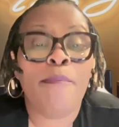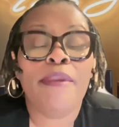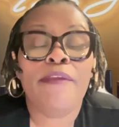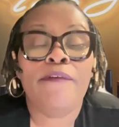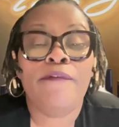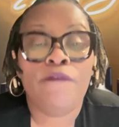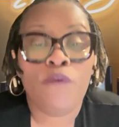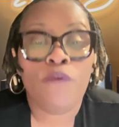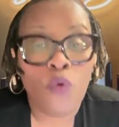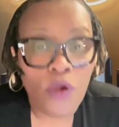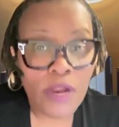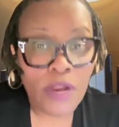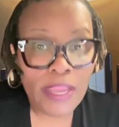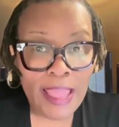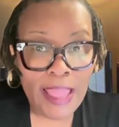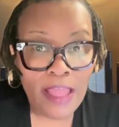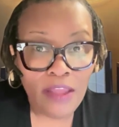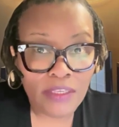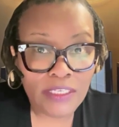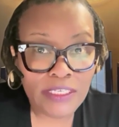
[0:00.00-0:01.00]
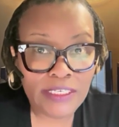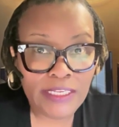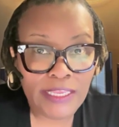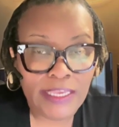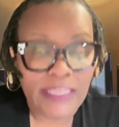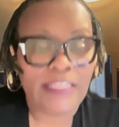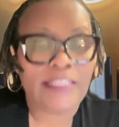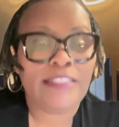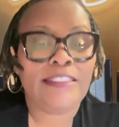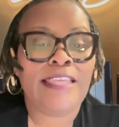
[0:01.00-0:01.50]
before
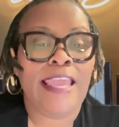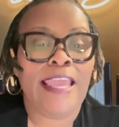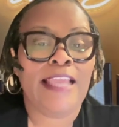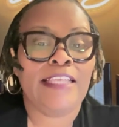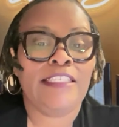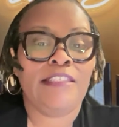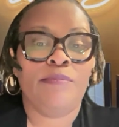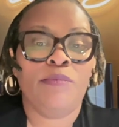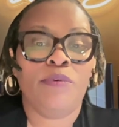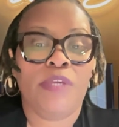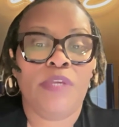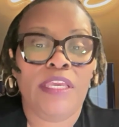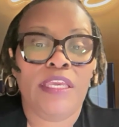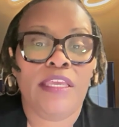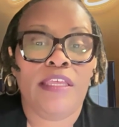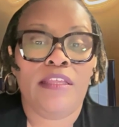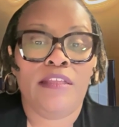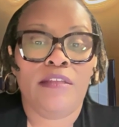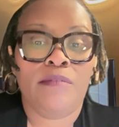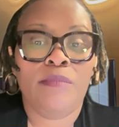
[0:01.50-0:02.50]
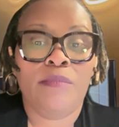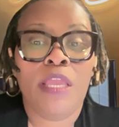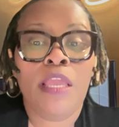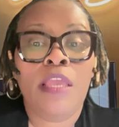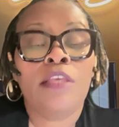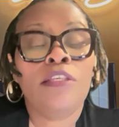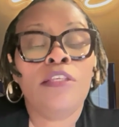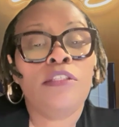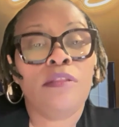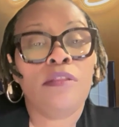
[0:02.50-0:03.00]
calculating taxable income.
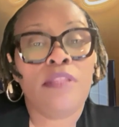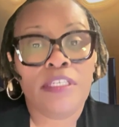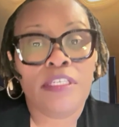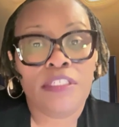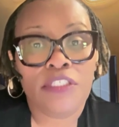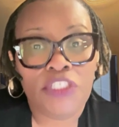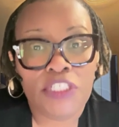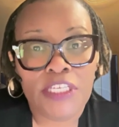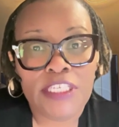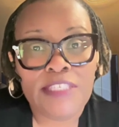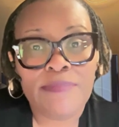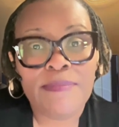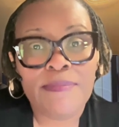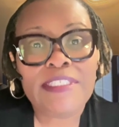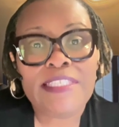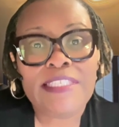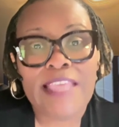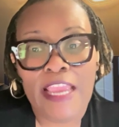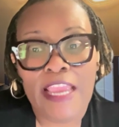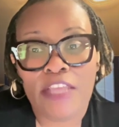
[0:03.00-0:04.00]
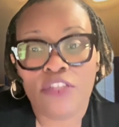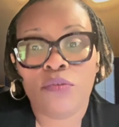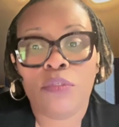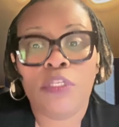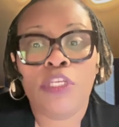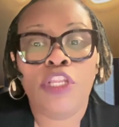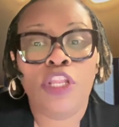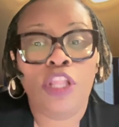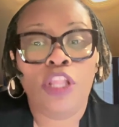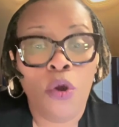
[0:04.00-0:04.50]
So the adjustments
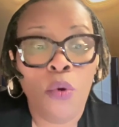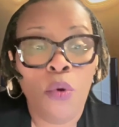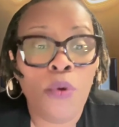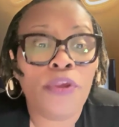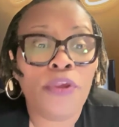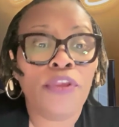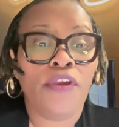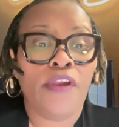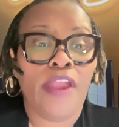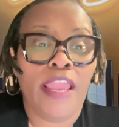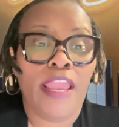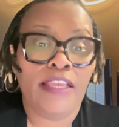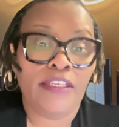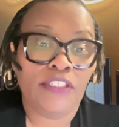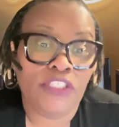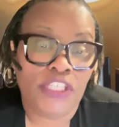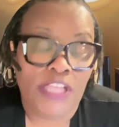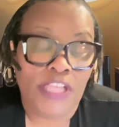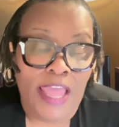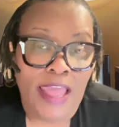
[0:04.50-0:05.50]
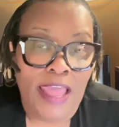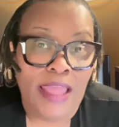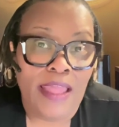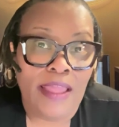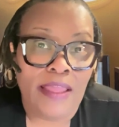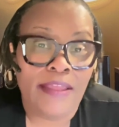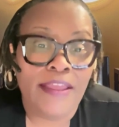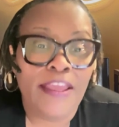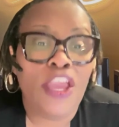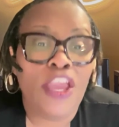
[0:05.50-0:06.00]
actually lower your
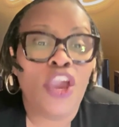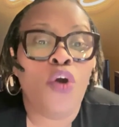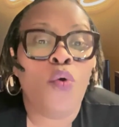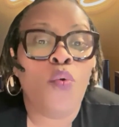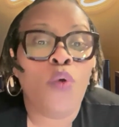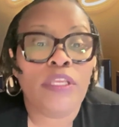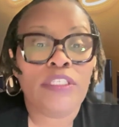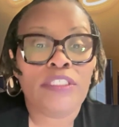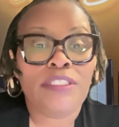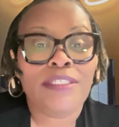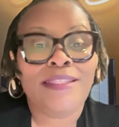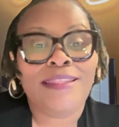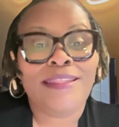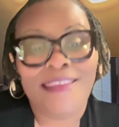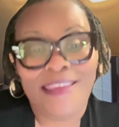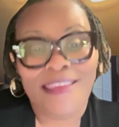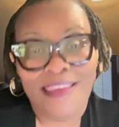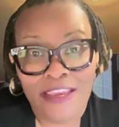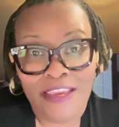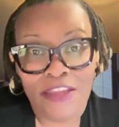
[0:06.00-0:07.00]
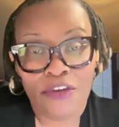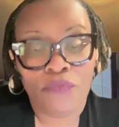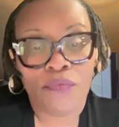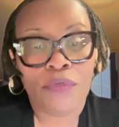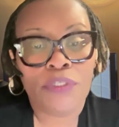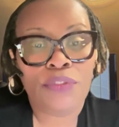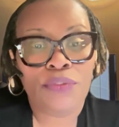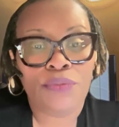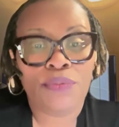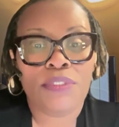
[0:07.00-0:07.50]
AGI, which then
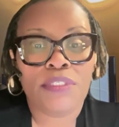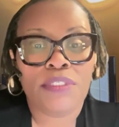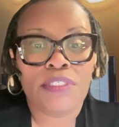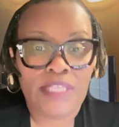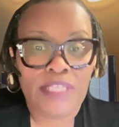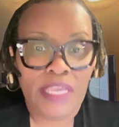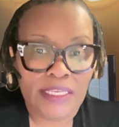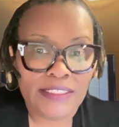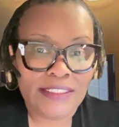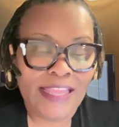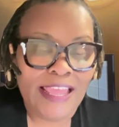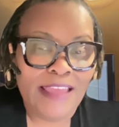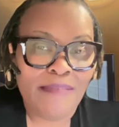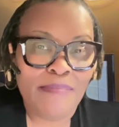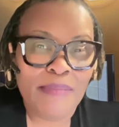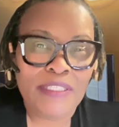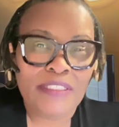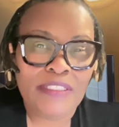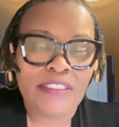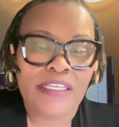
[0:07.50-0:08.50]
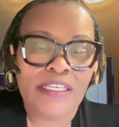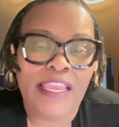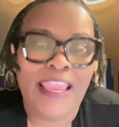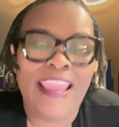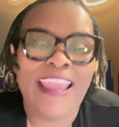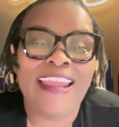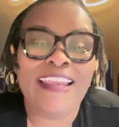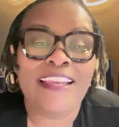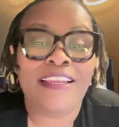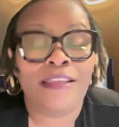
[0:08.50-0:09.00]
reduces tax liability
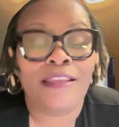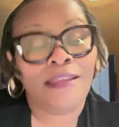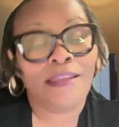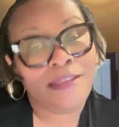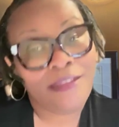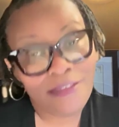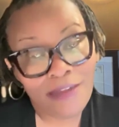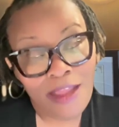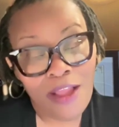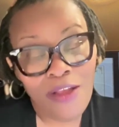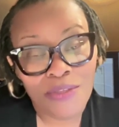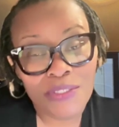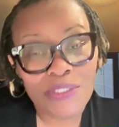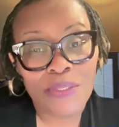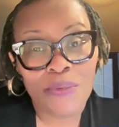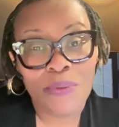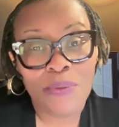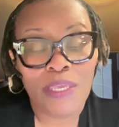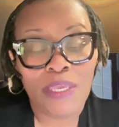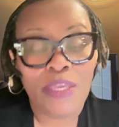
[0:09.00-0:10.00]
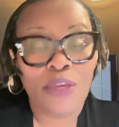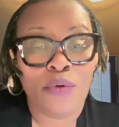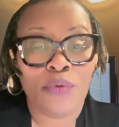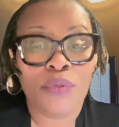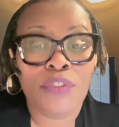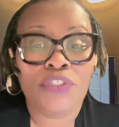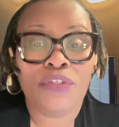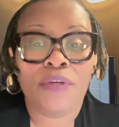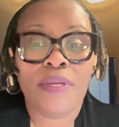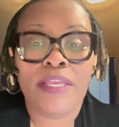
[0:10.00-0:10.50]
and could also
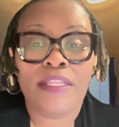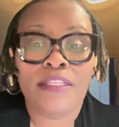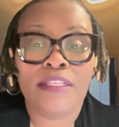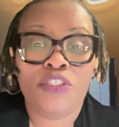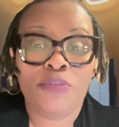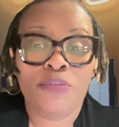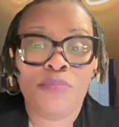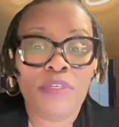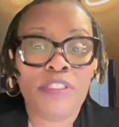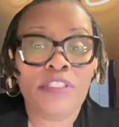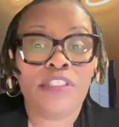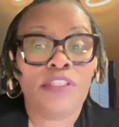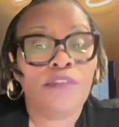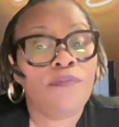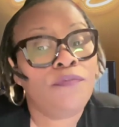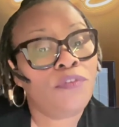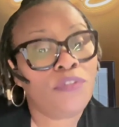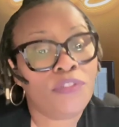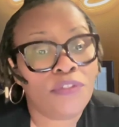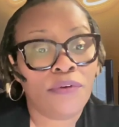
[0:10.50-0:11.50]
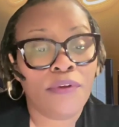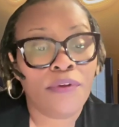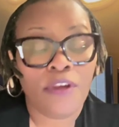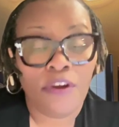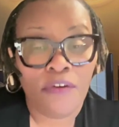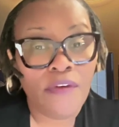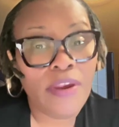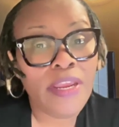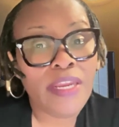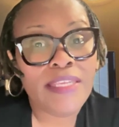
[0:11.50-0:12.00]
increase your eligibility for certain
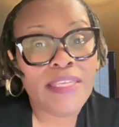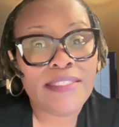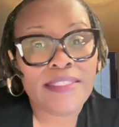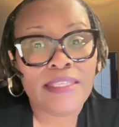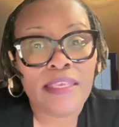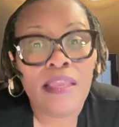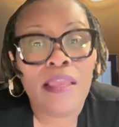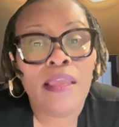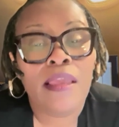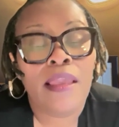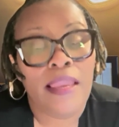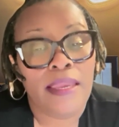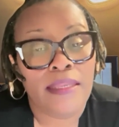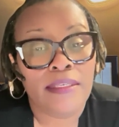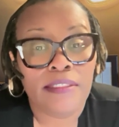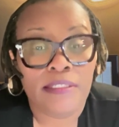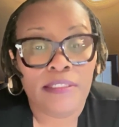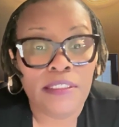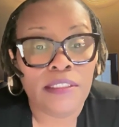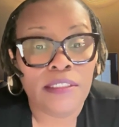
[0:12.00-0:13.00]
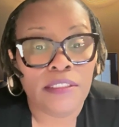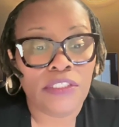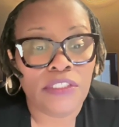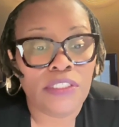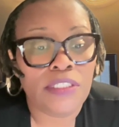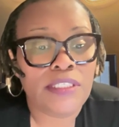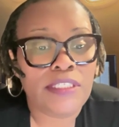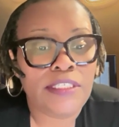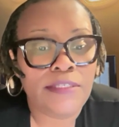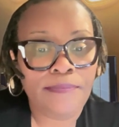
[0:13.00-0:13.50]
credits and
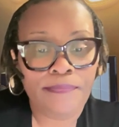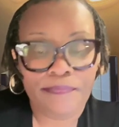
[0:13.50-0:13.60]
deductions.